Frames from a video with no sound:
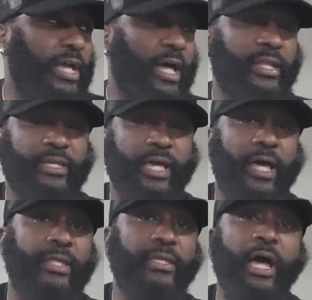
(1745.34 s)
yada,
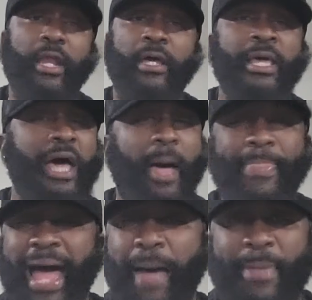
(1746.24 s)
yada, yada. I'm
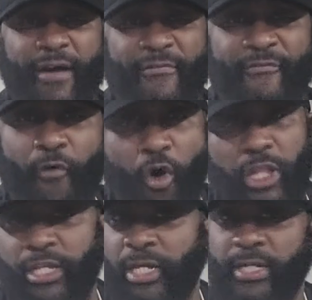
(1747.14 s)
not
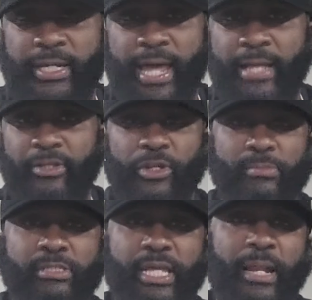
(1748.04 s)
falling under that. You know
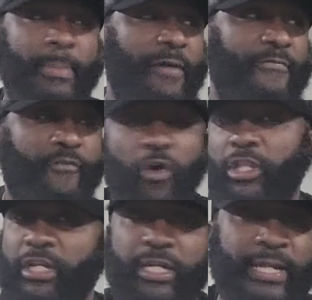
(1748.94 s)
what I'm saying? I'm not
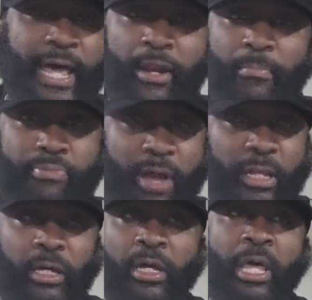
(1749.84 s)
falling under that
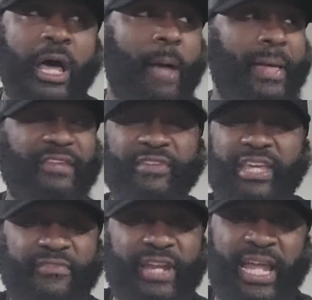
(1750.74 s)
umbrella. I'm not even
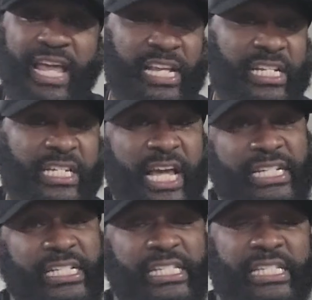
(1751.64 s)
giving that energy.
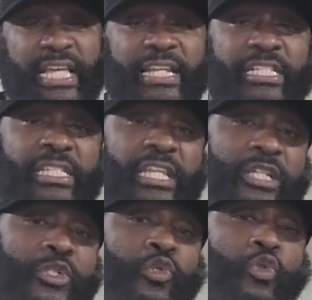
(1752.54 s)
I just said it to
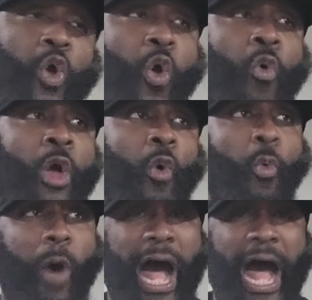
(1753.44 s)
let you know
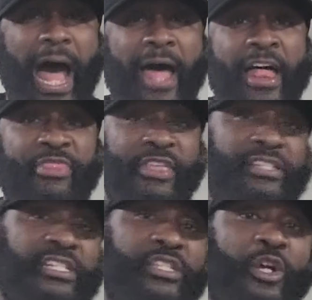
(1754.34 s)
why
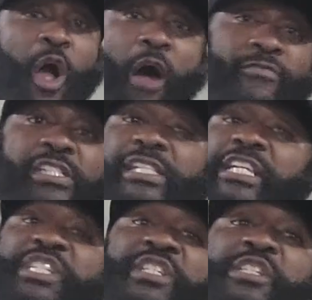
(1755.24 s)
this is the
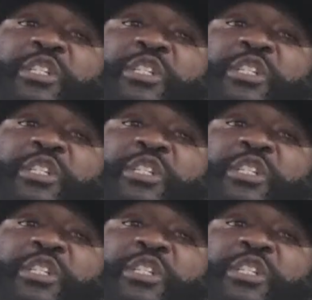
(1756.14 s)
conversation to